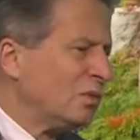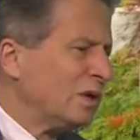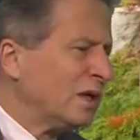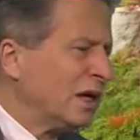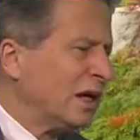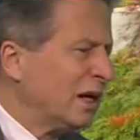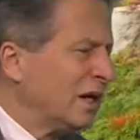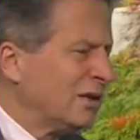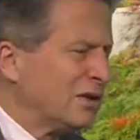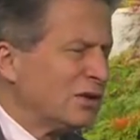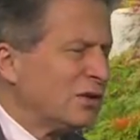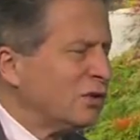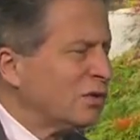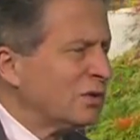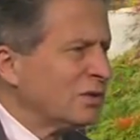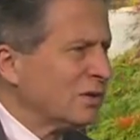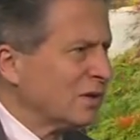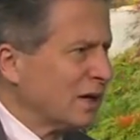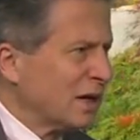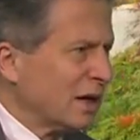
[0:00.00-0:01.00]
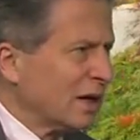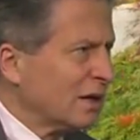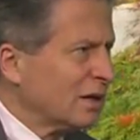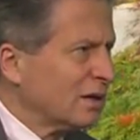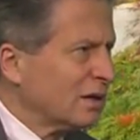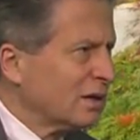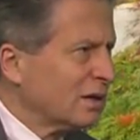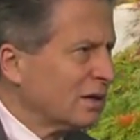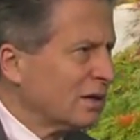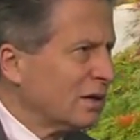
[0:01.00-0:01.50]
We can't endure that.
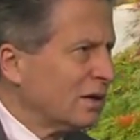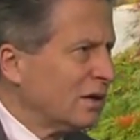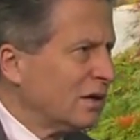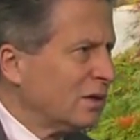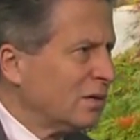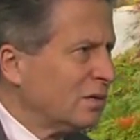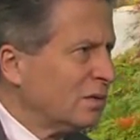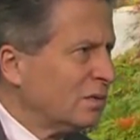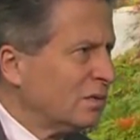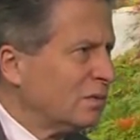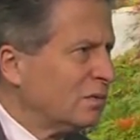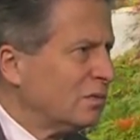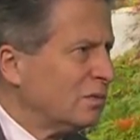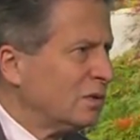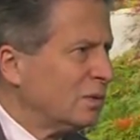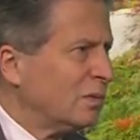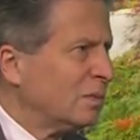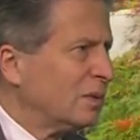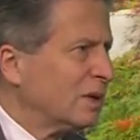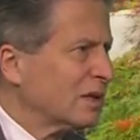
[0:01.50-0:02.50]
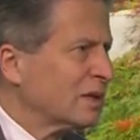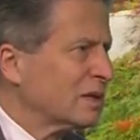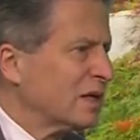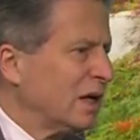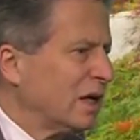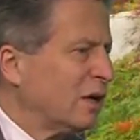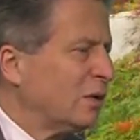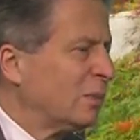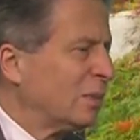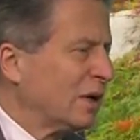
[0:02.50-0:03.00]
No. We must
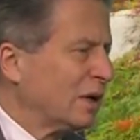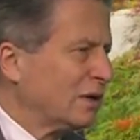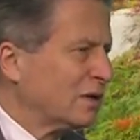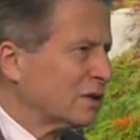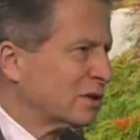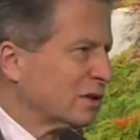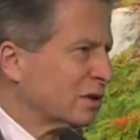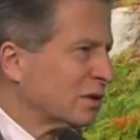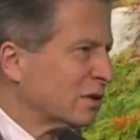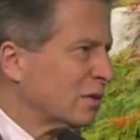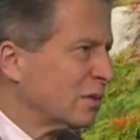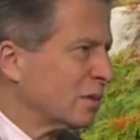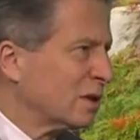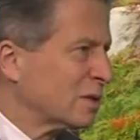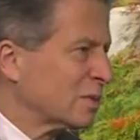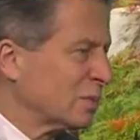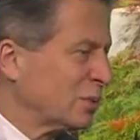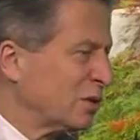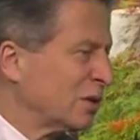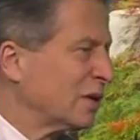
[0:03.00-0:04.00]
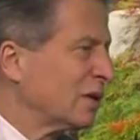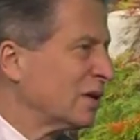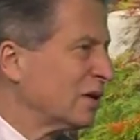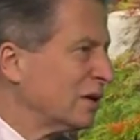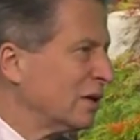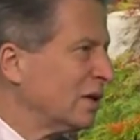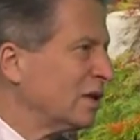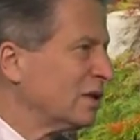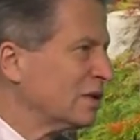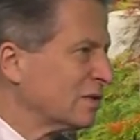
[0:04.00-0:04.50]
help our children. We must put their
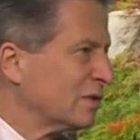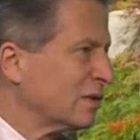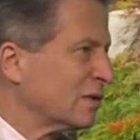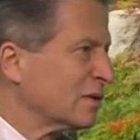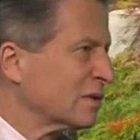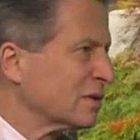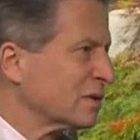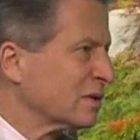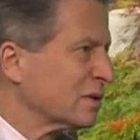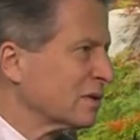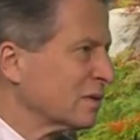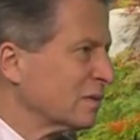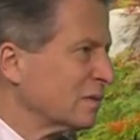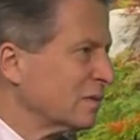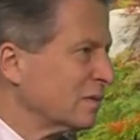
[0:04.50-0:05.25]
needs first.